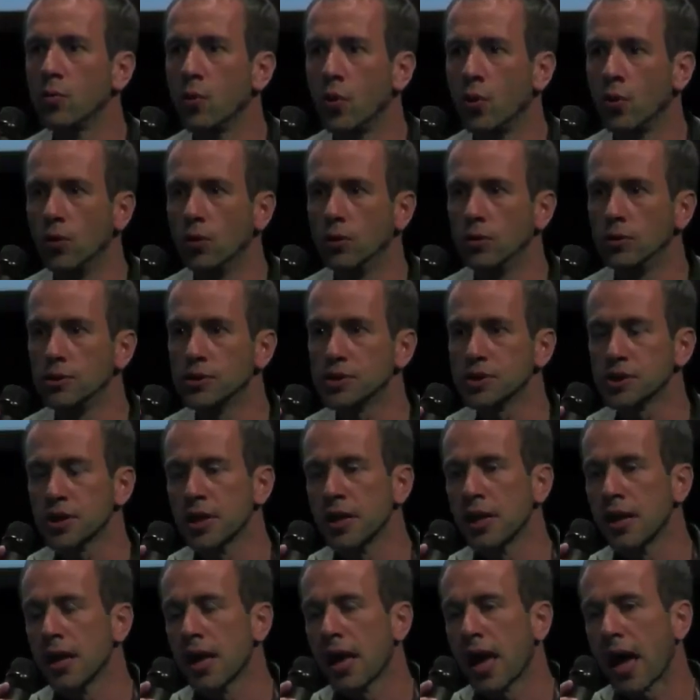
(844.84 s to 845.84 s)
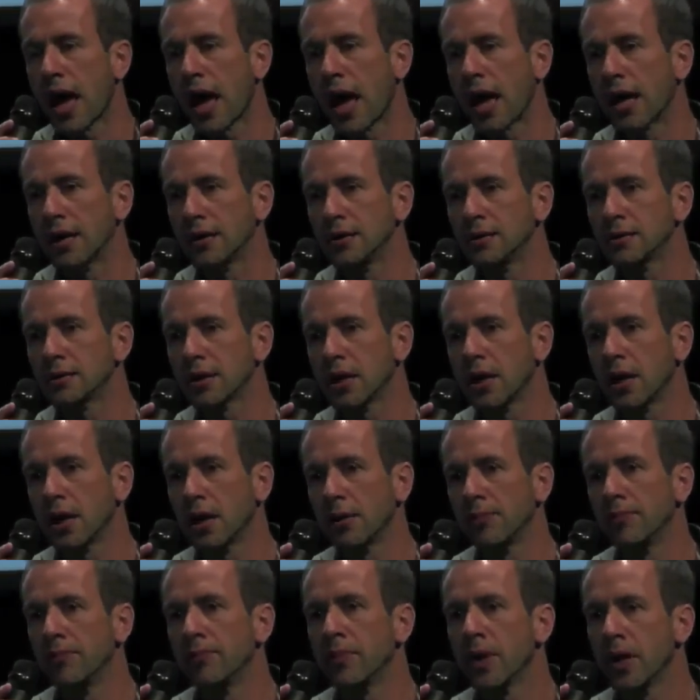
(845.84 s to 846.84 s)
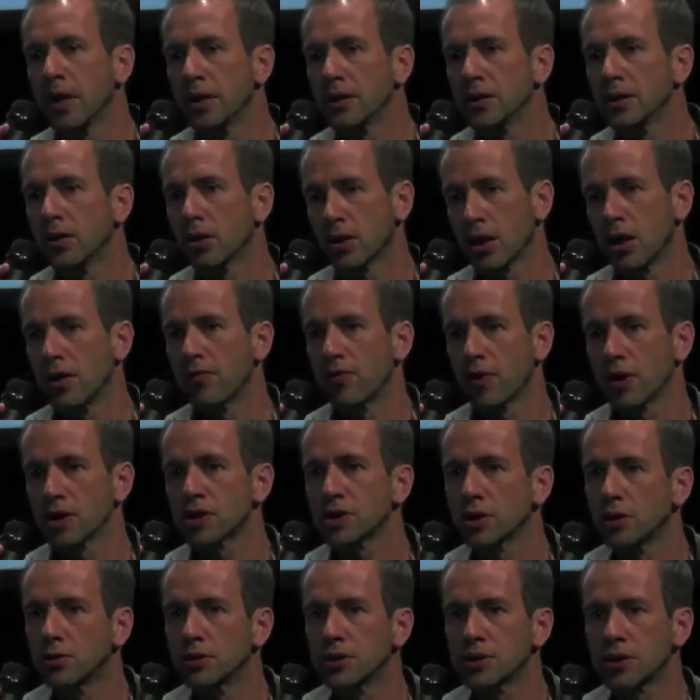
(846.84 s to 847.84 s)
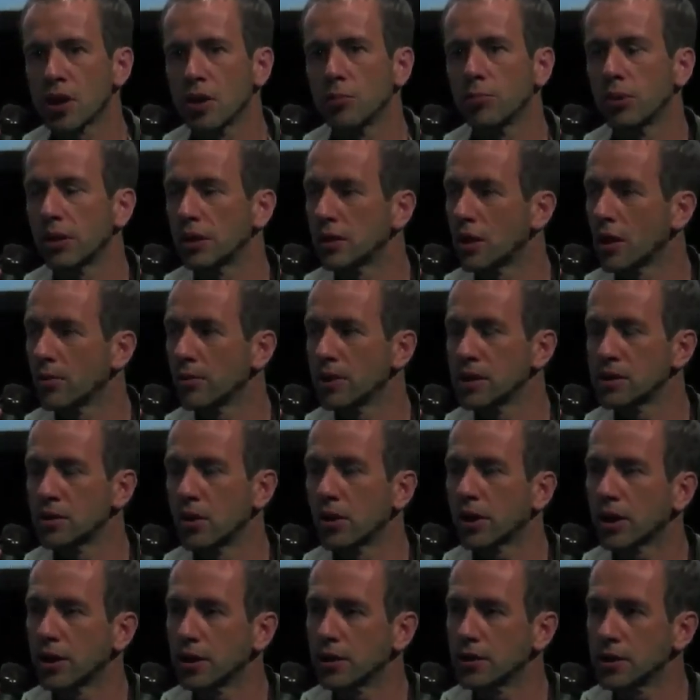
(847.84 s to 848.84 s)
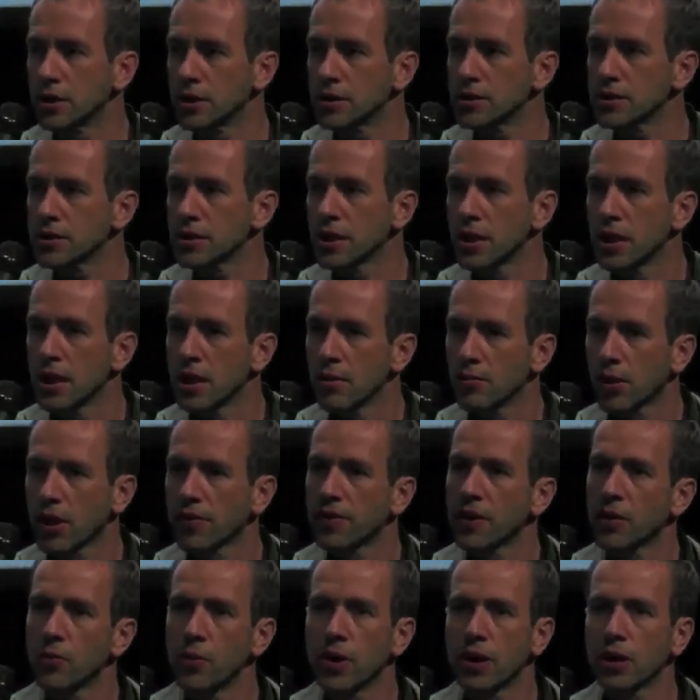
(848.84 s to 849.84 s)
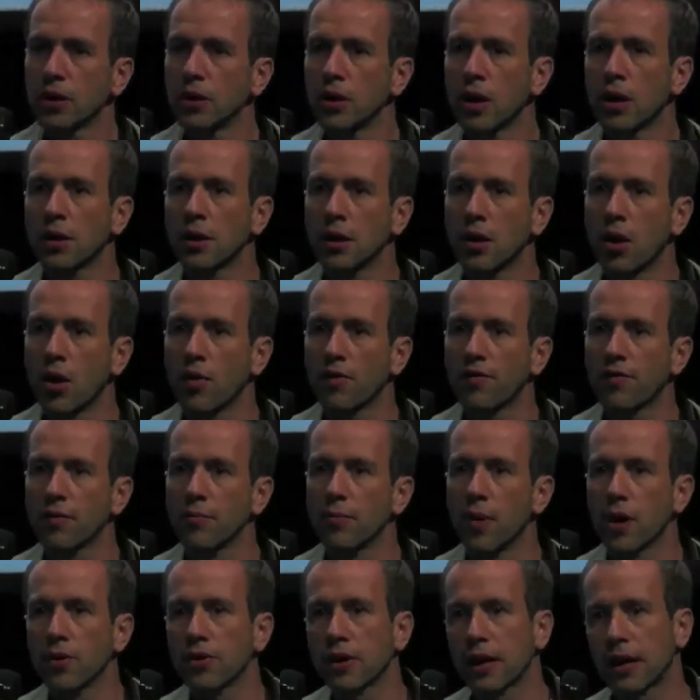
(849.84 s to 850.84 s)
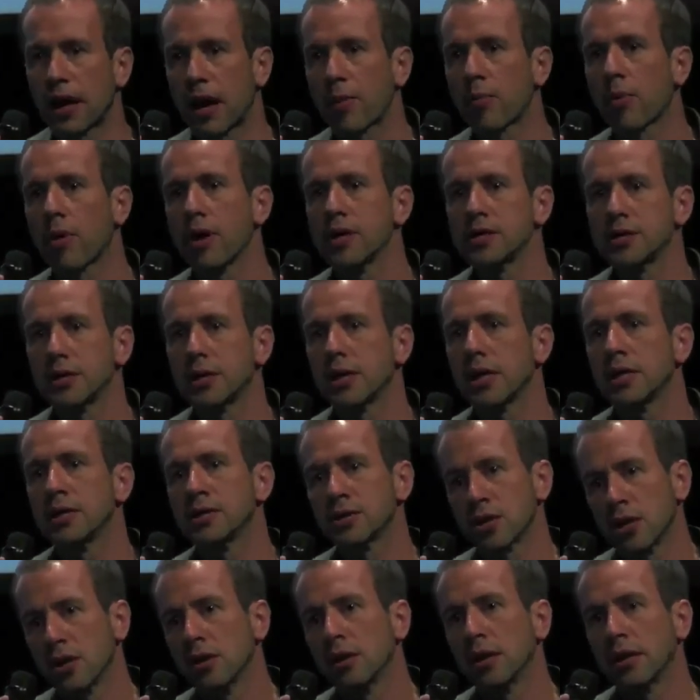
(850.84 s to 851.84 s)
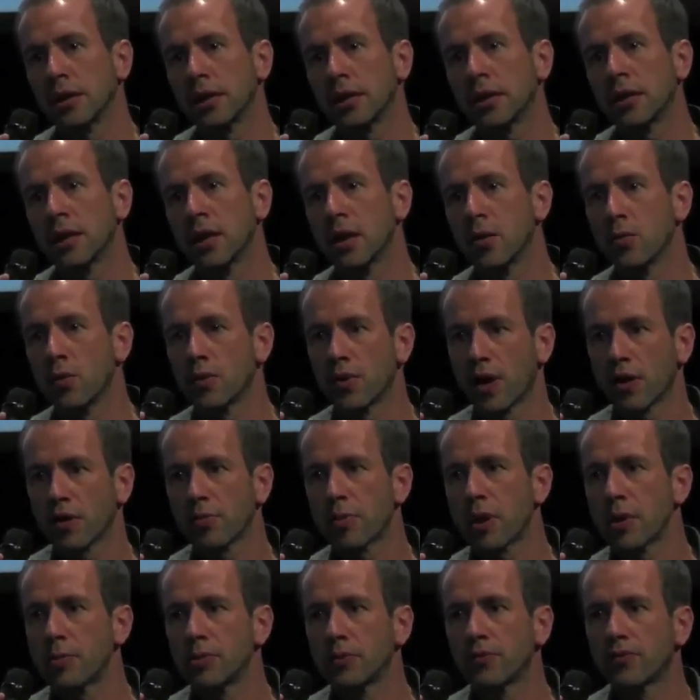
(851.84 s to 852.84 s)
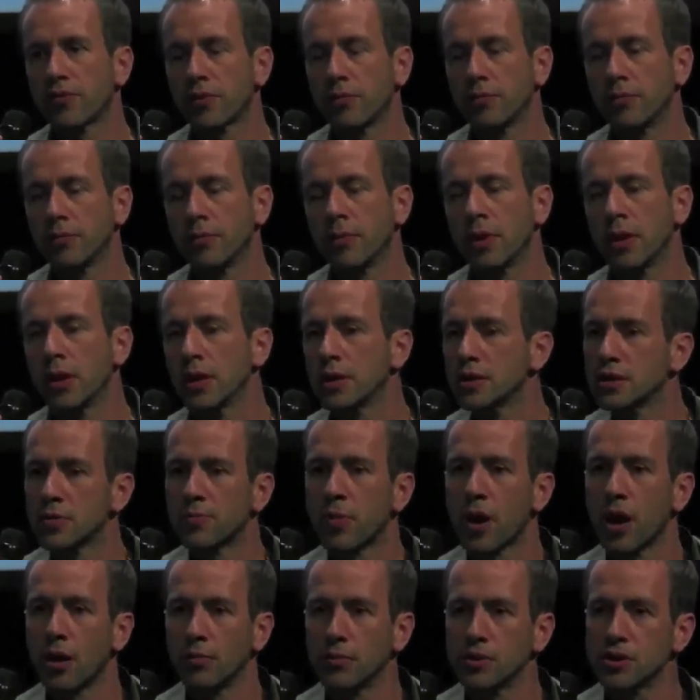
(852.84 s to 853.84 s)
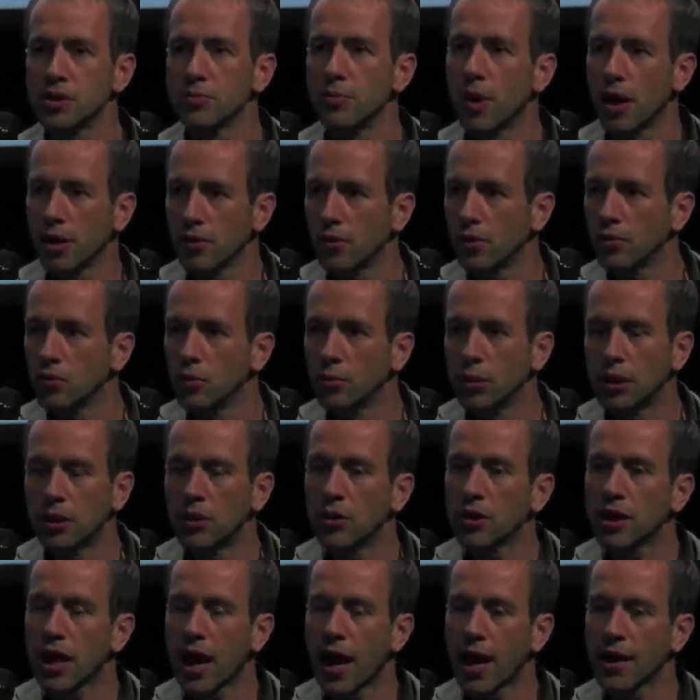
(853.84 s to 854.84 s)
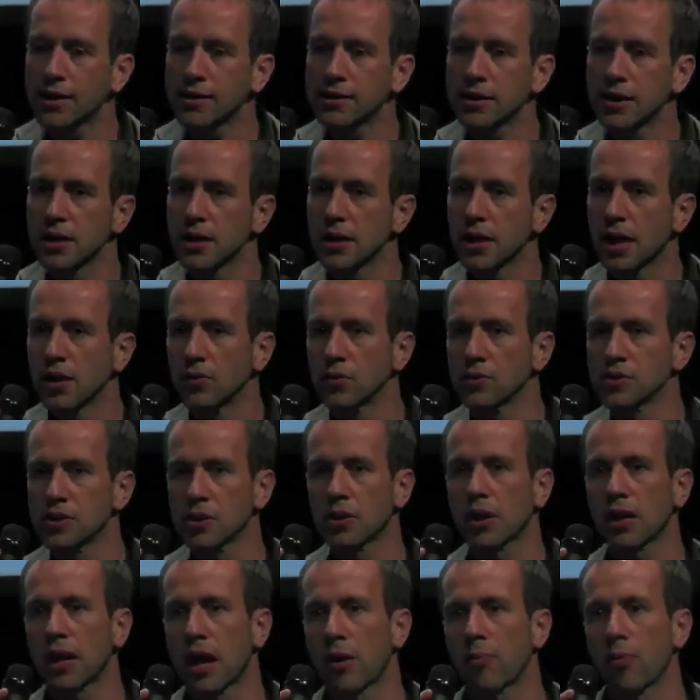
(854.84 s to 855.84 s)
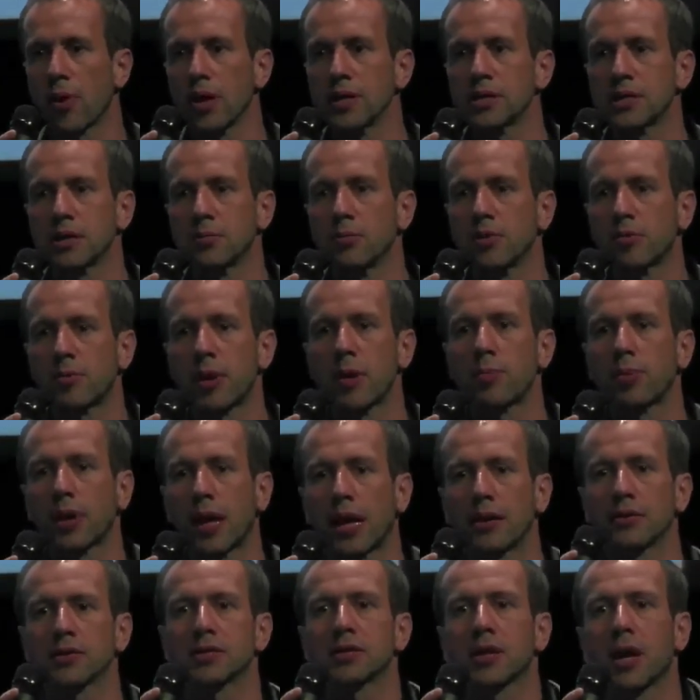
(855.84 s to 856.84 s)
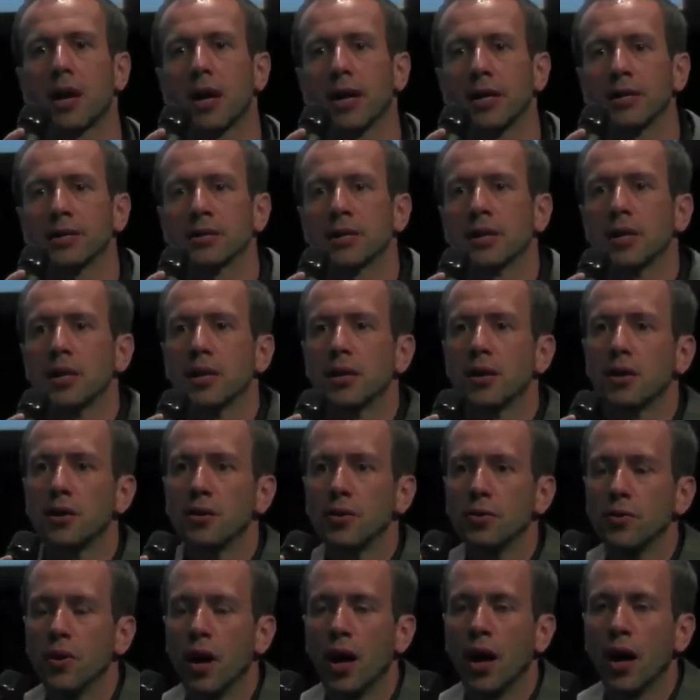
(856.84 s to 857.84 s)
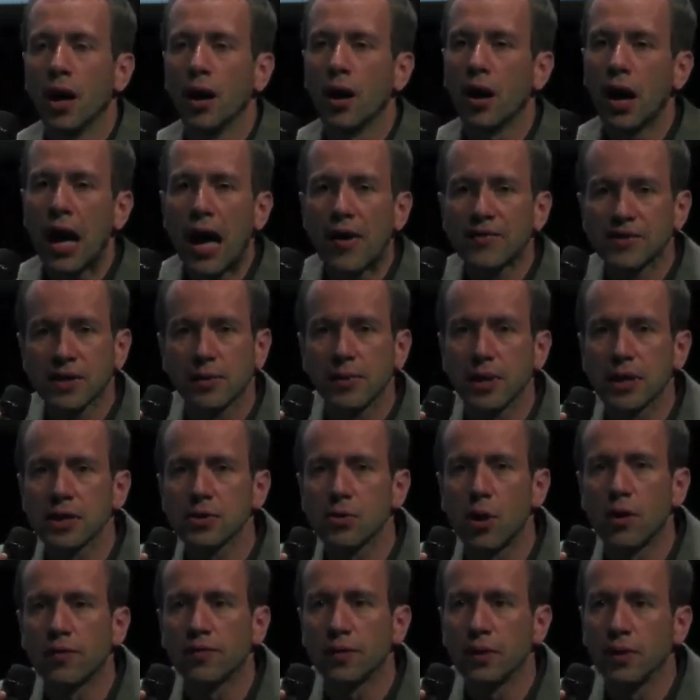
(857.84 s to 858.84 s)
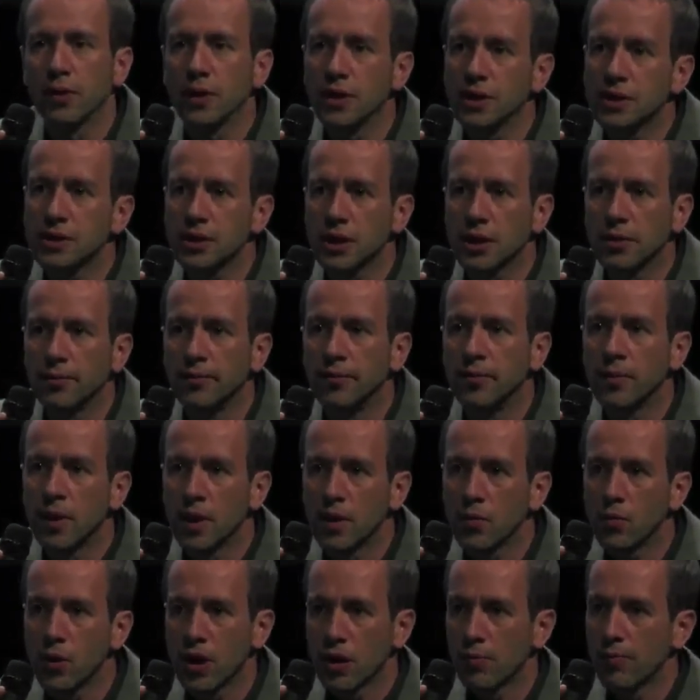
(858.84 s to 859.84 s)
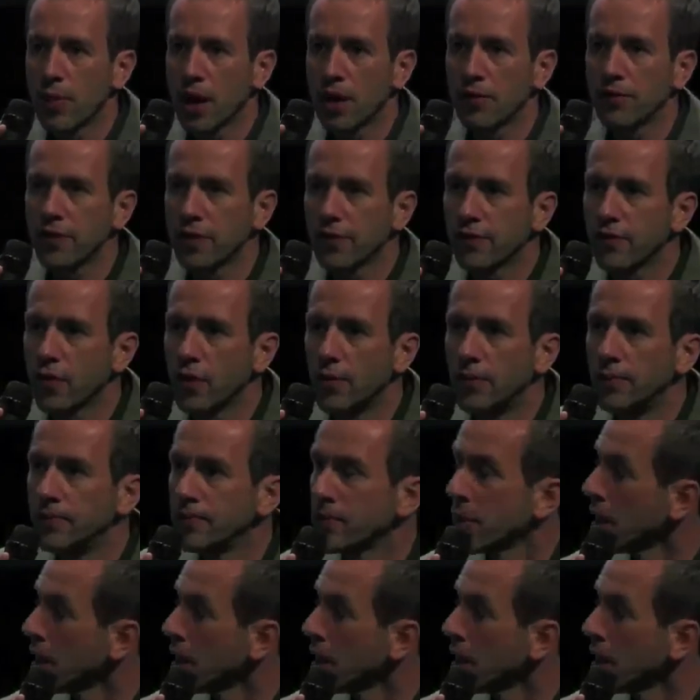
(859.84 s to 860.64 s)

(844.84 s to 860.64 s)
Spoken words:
walls and look over our shoulders hoping nobody's looking at us. But I think we can learn a lot from both collaborating internally with other people from departments you might not normally look at, and also collaborating with people outside who have something to offer that we can benefit from.